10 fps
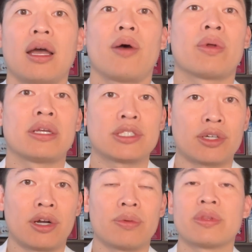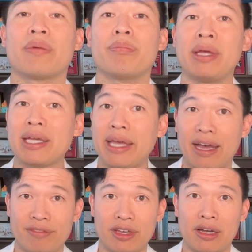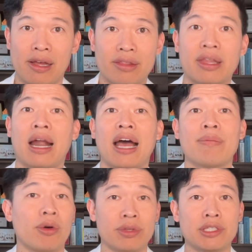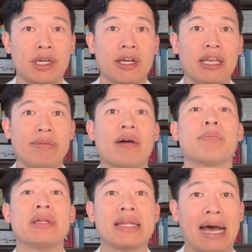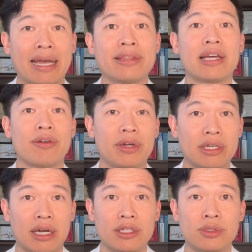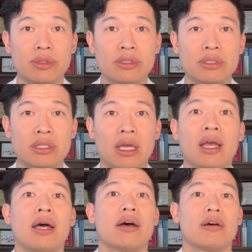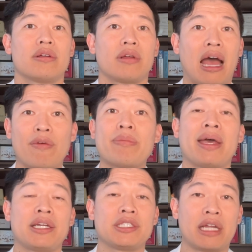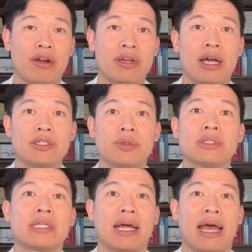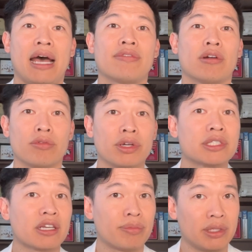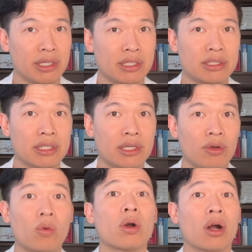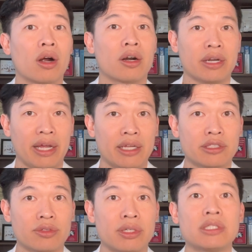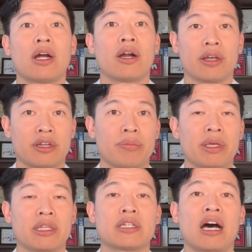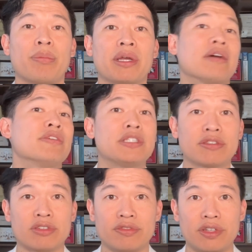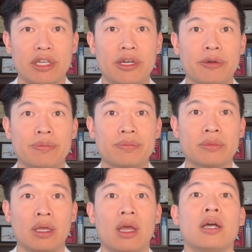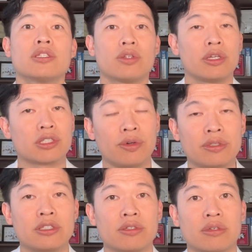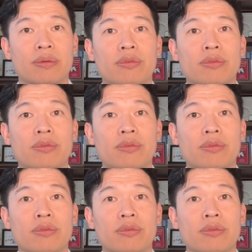I want to start with a big caveat that I'm only talking about benign thyroid nodules. How we manage thyroid nodules that have a risk of malignancy or are cancerous are going to be the topic of a different video. So let's go into it.